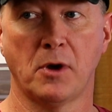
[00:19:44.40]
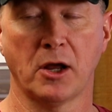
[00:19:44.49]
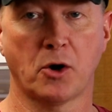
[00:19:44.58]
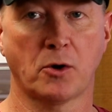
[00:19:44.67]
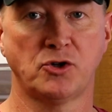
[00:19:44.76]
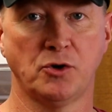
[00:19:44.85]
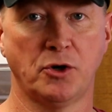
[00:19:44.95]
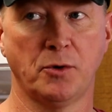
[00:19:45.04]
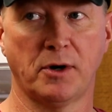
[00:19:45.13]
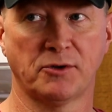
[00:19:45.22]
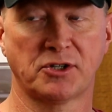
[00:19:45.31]
encourage you to
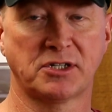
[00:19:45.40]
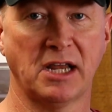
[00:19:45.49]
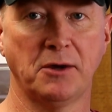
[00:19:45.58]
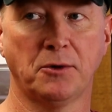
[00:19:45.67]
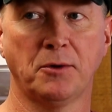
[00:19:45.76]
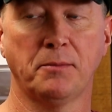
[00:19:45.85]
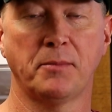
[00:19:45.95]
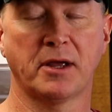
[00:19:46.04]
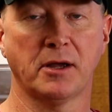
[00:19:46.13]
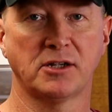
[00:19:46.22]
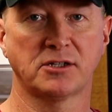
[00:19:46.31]
do it on steel,
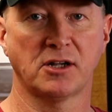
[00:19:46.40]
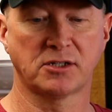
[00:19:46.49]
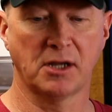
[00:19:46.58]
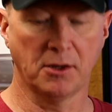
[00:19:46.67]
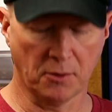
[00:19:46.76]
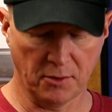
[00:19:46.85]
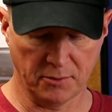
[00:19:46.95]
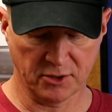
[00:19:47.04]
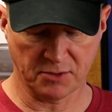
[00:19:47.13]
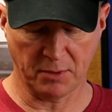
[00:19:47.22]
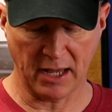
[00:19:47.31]
because a
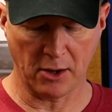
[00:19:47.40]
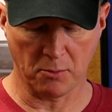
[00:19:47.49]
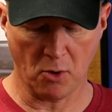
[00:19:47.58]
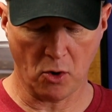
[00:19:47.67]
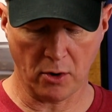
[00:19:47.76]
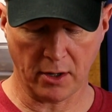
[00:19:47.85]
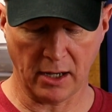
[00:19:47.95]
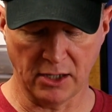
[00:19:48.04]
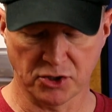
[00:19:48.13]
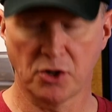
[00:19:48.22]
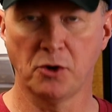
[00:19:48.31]
steel splatter mark
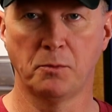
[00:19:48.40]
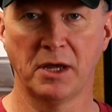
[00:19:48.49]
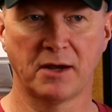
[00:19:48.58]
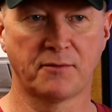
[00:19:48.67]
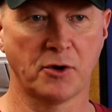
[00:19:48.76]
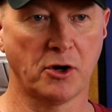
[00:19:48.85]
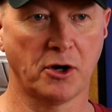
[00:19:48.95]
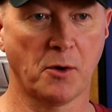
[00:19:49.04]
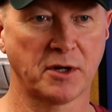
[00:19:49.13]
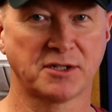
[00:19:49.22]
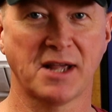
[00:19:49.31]
is too big for you to
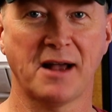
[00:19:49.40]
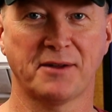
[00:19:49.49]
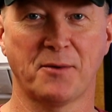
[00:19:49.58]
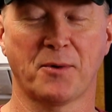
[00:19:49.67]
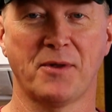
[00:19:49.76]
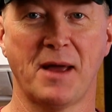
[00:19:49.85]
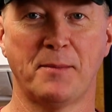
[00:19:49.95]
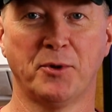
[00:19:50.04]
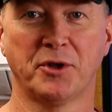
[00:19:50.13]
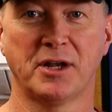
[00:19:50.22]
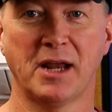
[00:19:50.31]
know exactly where
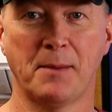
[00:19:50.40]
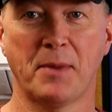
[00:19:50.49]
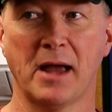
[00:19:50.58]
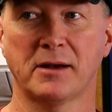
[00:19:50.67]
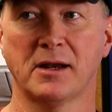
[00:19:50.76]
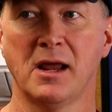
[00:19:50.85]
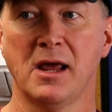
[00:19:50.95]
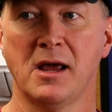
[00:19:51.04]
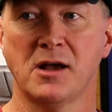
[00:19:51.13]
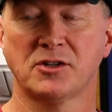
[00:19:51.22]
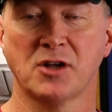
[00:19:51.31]
that bullet impacted.
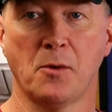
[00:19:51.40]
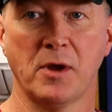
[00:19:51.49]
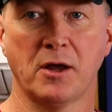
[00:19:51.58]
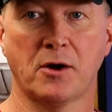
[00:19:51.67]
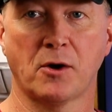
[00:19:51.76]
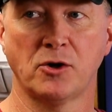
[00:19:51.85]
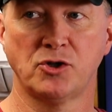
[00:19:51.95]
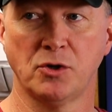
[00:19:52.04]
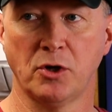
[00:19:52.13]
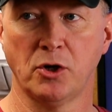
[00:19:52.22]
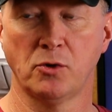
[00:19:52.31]
So we
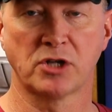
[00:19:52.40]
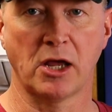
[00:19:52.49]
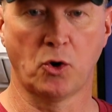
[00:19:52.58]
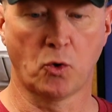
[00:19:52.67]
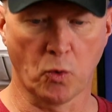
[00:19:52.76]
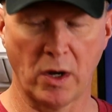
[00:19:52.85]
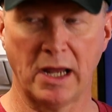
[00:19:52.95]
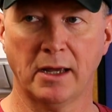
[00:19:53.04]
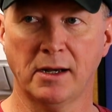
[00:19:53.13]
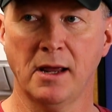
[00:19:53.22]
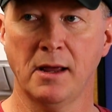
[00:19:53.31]
encourage you to use a
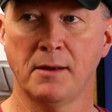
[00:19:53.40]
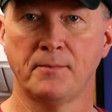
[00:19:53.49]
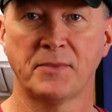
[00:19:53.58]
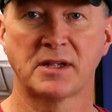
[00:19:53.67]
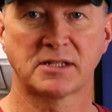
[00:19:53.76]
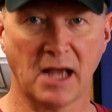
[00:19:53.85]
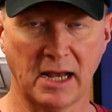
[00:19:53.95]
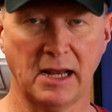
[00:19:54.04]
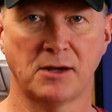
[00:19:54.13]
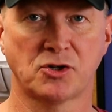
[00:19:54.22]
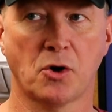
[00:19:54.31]
grid
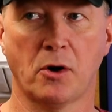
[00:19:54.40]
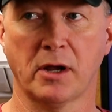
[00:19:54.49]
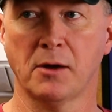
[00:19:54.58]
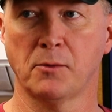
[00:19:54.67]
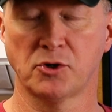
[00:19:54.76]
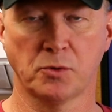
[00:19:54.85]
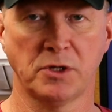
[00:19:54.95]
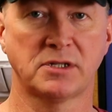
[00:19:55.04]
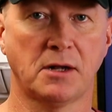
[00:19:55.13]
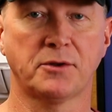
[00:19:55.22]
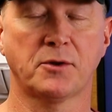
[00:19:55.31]
sight-in target, which we
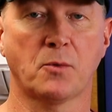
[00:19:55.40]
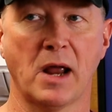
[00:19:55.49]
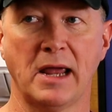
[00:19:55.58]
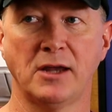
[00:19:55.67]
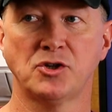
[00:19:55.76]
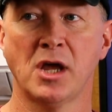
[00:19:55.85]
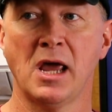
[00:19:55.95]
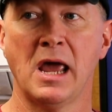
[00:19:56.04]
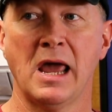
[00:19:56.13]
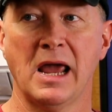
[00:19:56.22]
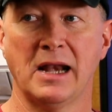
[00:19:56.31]
sell at the range,
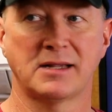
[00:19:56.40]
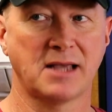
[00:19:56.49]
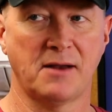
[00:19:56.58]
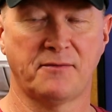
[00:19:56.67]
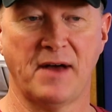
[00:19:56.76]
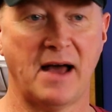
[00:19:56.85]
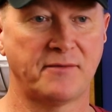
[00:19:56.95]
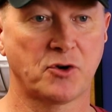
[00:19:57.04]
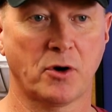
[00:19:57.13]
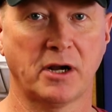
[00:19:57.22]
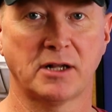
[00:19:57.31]
and it's got
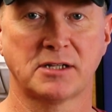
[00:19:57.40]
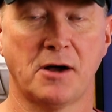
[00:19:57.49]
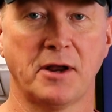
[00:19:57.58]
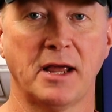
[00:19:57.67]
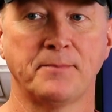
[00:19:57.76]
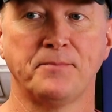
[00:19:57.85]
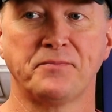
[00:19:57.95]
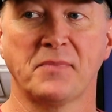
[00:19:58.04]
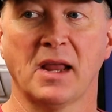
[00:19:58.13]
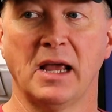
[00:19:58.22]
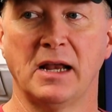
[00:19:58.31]
5 targets on it.
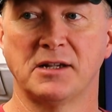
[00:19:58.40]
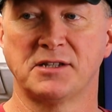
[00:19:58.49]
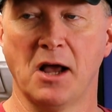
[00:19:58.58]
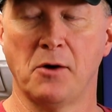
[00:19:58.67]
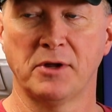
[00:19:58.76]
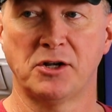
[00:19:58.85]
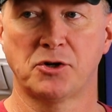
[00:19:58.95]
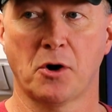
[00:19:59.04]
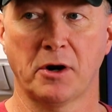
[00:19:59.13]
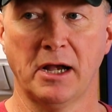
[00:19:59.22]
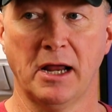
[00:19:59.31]
It is the only
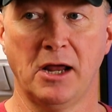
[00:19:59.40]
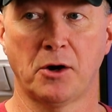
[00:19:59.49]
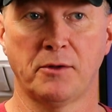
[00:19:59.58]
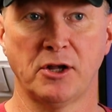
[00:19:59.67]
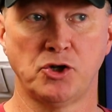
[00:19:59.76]
target here